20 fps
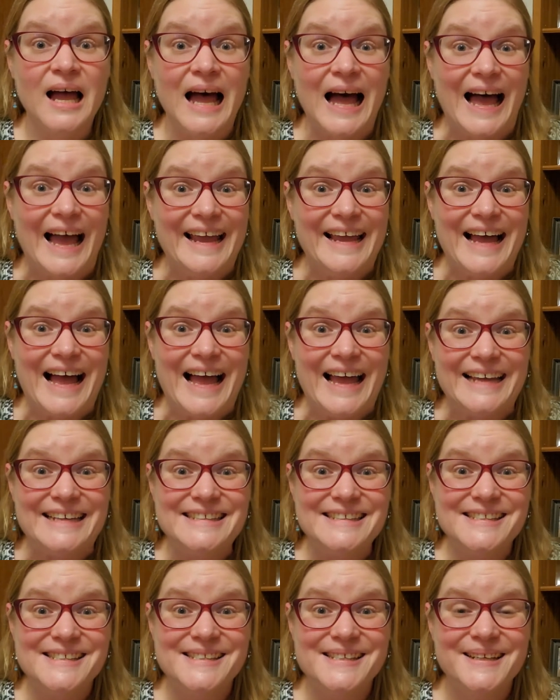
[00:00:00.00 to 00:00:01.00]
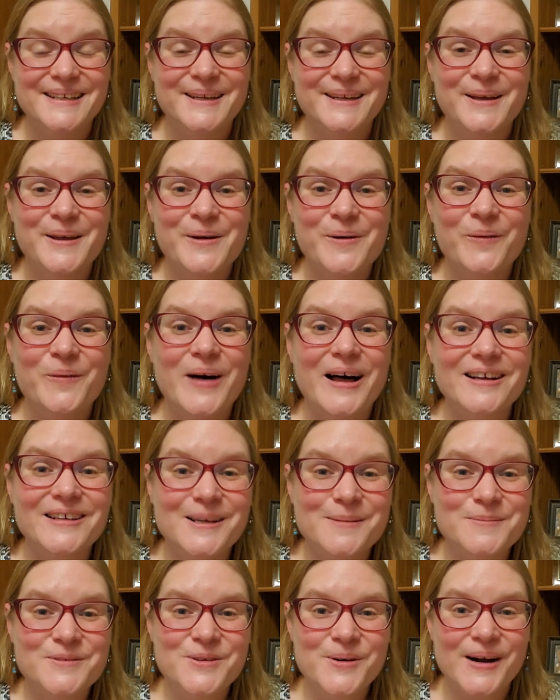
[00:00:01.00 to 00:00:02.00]
Hi guys.
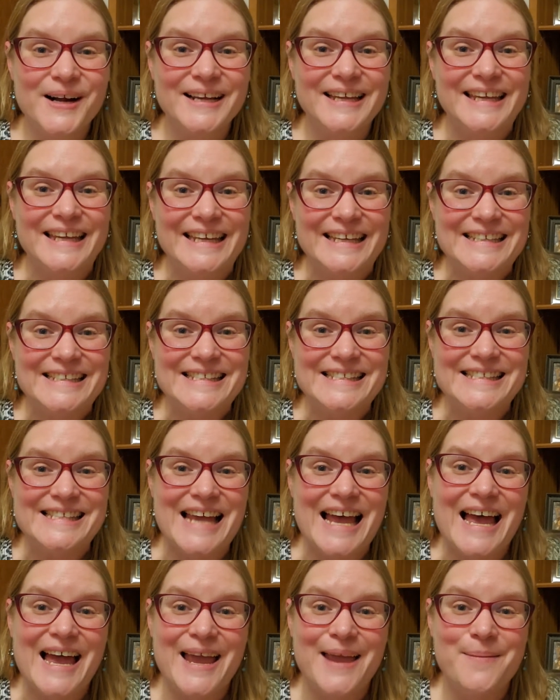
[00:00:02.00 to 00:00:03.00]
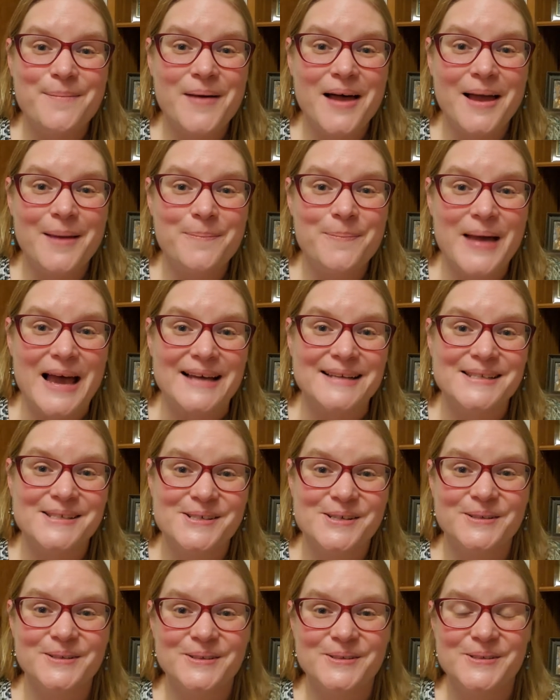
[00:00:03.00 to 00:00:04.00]
Welcome to our kids time. I'm
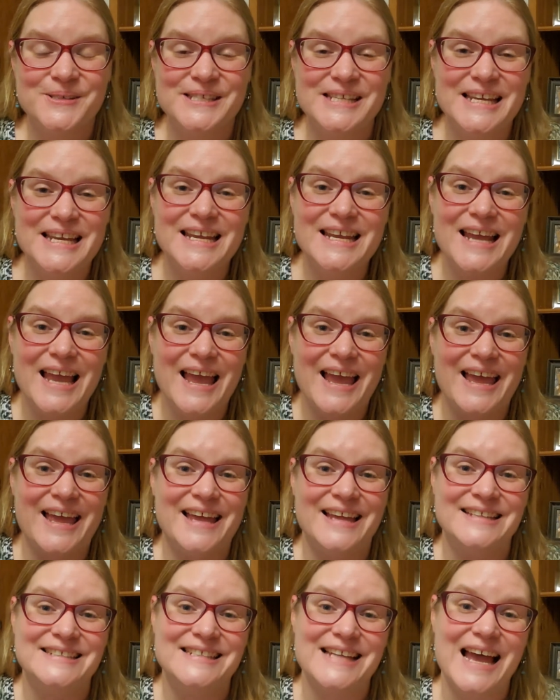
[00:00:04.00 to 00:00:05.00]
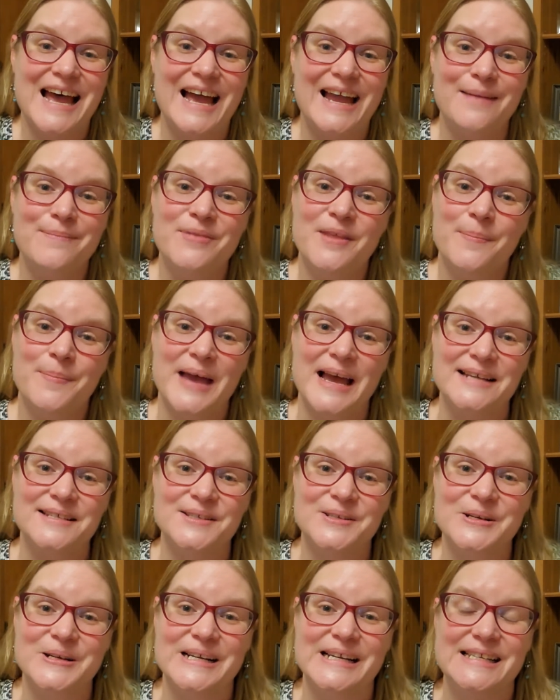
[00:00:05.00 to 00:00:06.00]
Pastor Lucy and I'm the
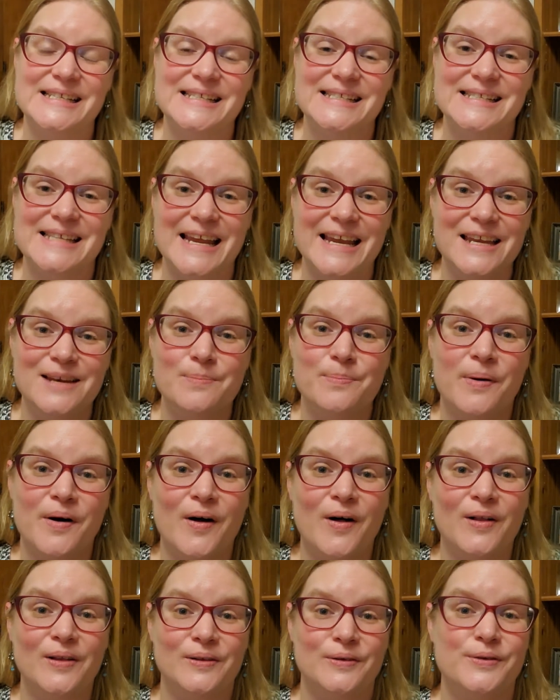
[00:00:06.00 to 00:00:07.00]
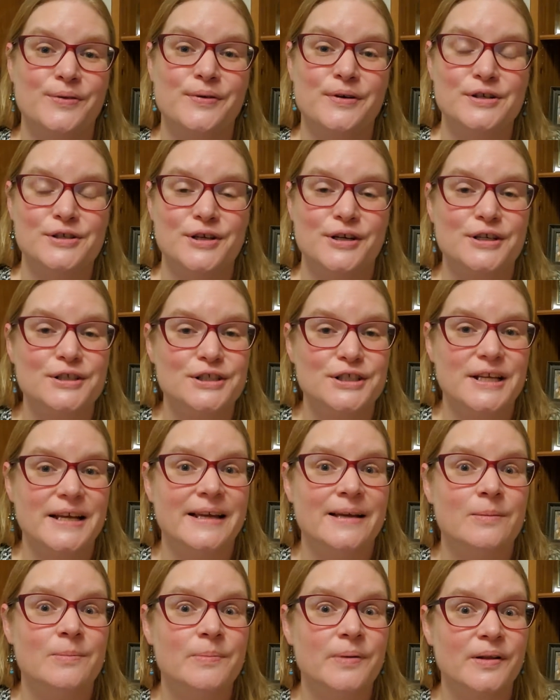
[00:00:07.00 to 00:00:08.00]
pastor at St. Paul Lutheran Church
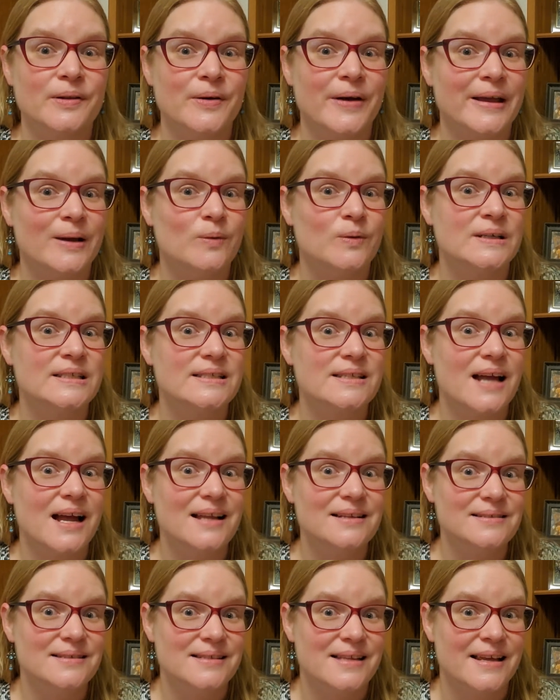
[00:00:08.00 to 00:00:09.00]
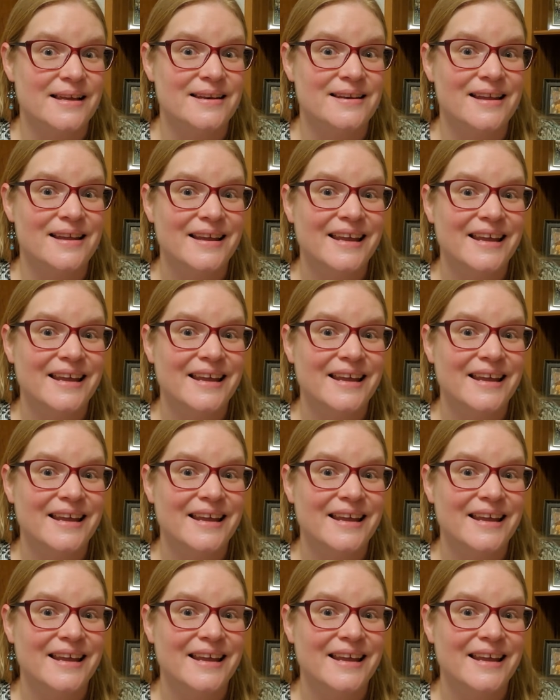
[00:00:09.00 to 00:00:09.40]
in Beloit, Wisconsin.